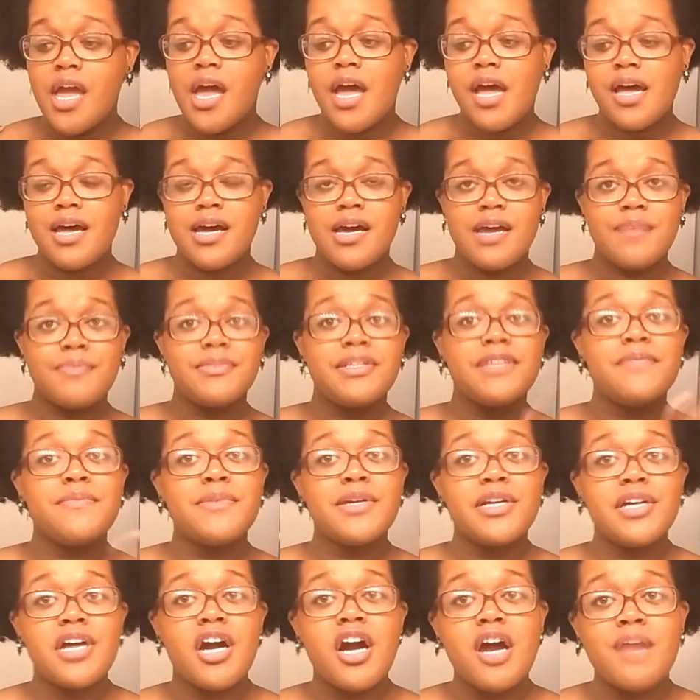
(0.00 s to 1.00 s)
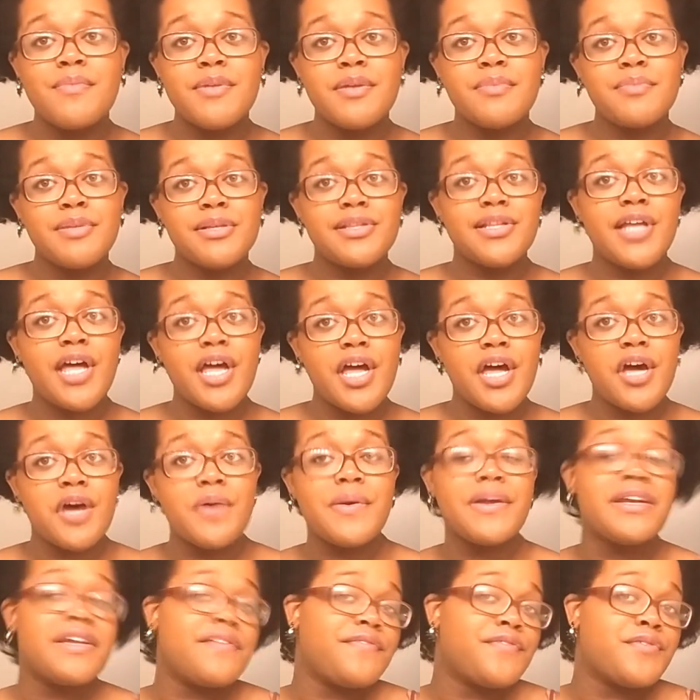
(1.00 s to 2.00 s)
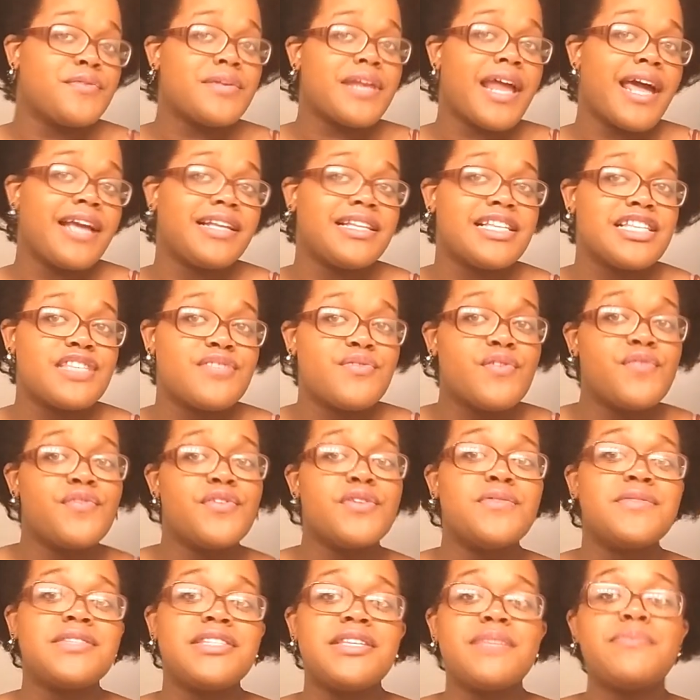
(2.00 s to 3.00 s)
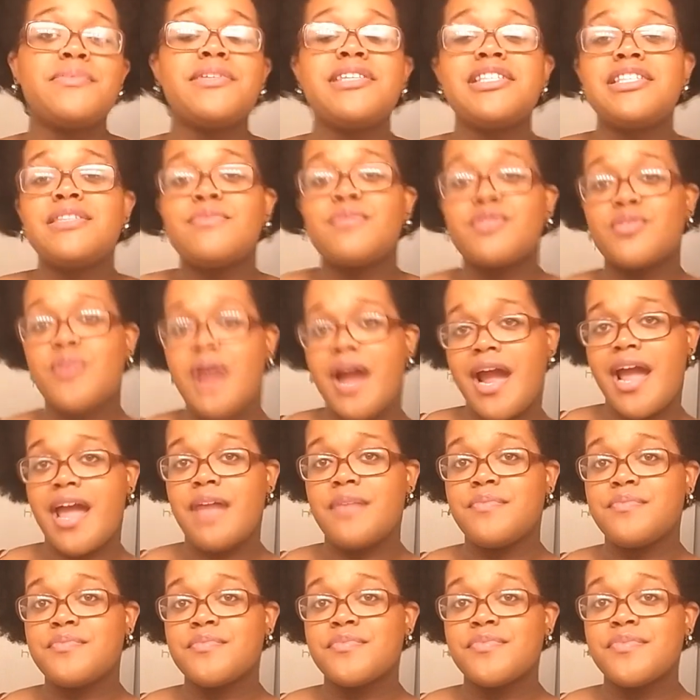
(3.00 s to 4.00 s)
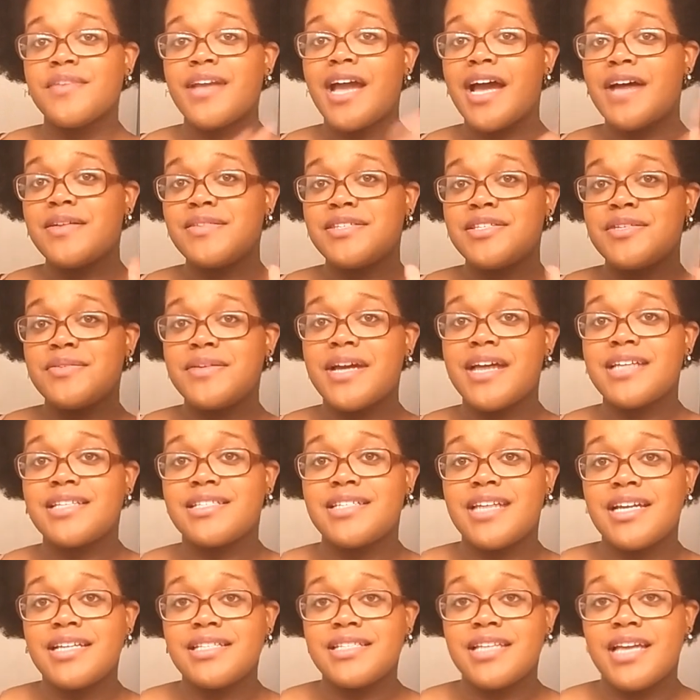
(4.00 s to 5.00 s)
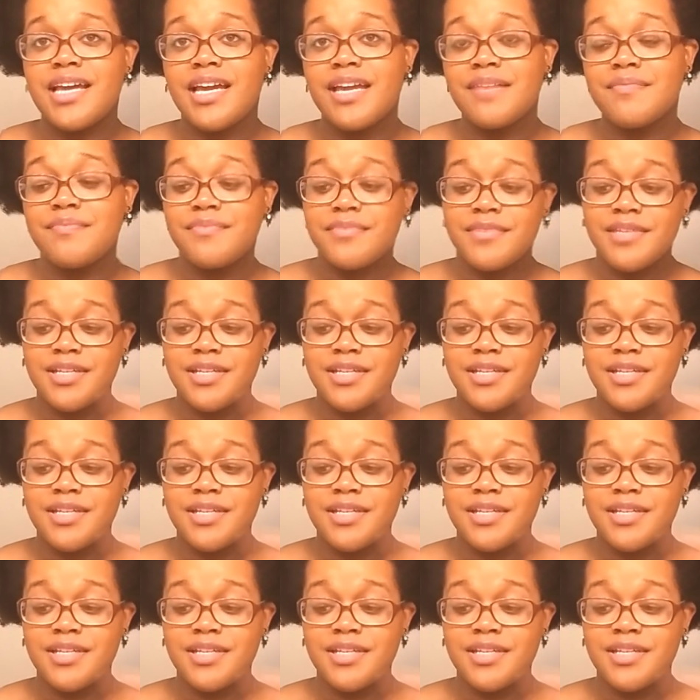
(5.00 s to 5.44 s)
Um, leave me a comment below, and if you like this review, simply subscribe. I'll see you guys next time.